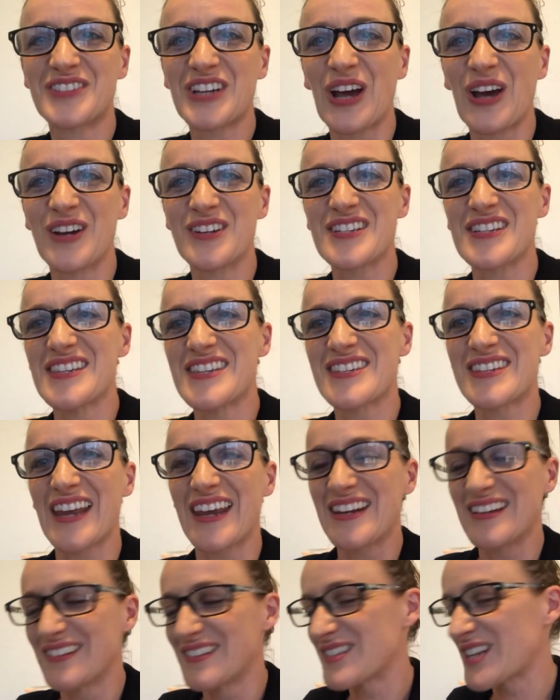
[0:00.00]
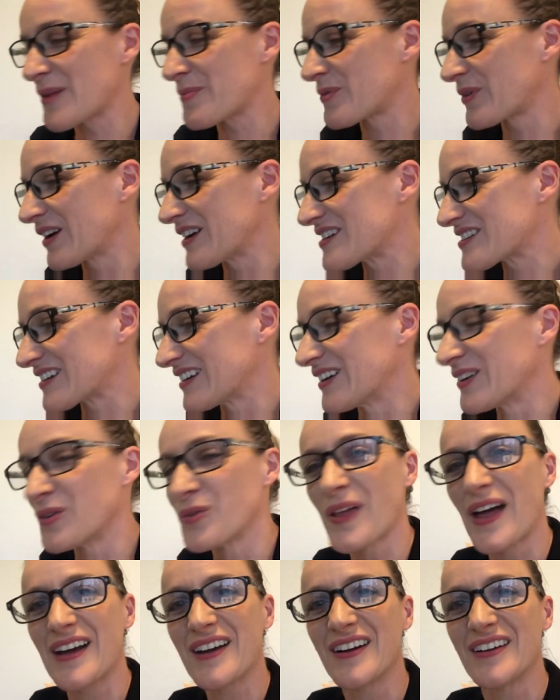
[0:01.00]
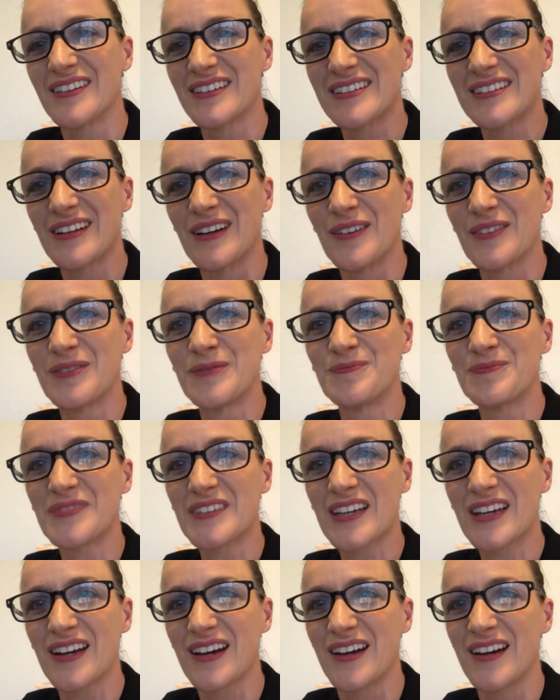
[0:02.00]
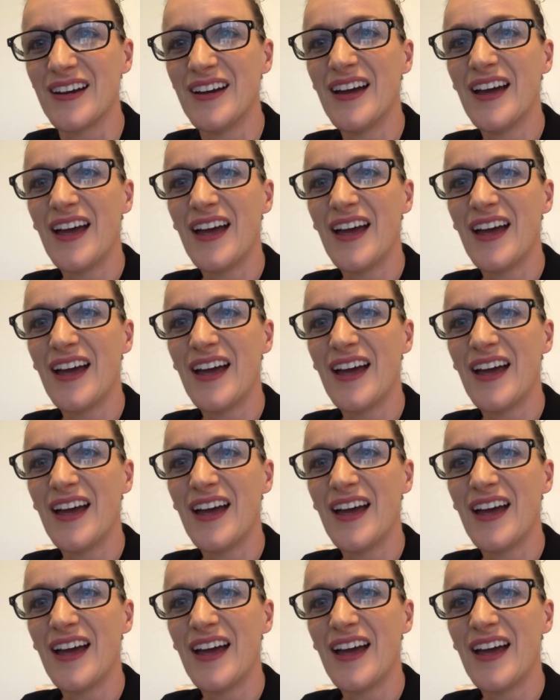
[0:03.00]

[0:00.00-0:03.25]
church and state and separation and all that kind of stuff. Ugh.